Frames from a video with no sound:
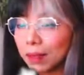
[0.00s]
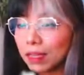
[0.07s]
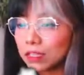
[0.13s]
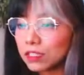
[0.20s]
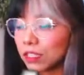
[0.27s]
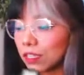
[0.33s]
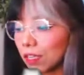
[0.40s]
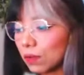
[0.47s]

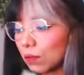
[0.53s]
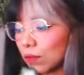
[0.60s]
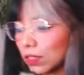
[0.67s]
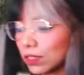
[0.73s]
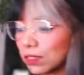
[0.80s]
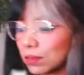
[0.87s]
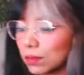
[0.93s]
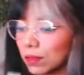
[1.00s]
magic and we'll
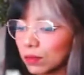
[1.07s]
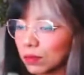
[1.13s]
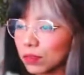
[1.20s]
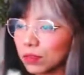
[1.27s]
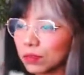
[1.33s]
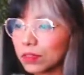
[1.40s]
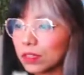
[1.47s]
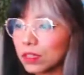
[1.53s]
get something
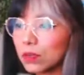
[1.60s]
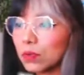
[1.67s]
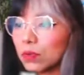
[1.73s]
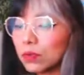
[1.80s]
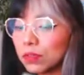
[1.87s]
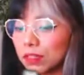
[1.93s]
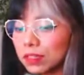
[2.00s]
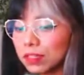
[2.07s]
really, really
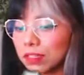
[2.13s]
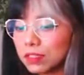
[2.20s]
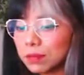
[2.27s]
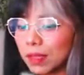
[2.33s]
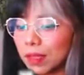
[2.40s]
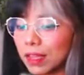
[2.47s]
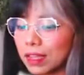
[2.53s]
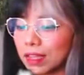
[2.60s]
cool in this
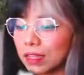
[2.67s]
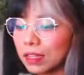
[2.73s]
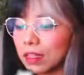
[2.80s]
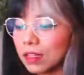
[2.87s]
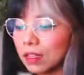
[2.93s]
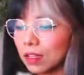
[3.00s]
pack.